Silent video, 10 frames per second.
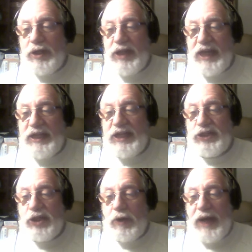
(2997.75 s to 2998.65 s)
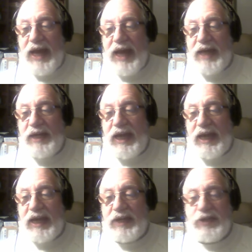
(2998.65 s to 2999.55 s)
they need to go ahead
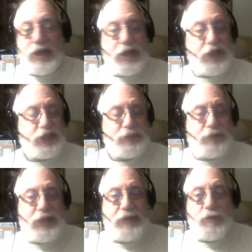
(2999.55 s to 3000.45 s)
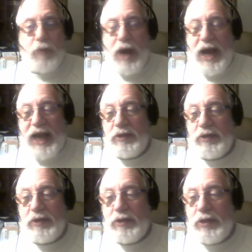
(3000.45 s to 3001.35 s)
and explain why
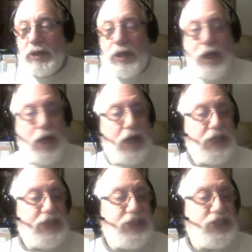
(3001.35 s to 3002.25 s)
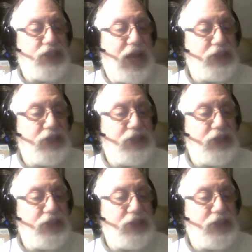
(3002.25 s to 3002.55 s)
it is